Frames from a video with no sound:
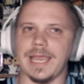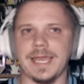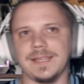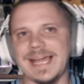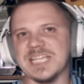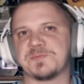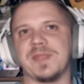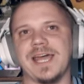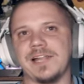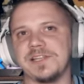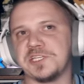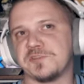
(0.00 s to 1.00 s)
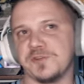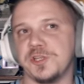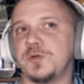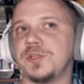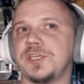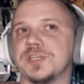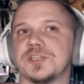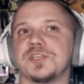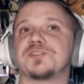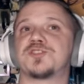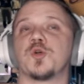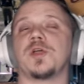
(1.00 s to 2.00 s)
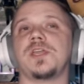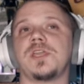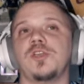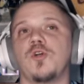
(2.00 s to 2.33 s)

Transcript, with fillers: And last but not least, for new additions joining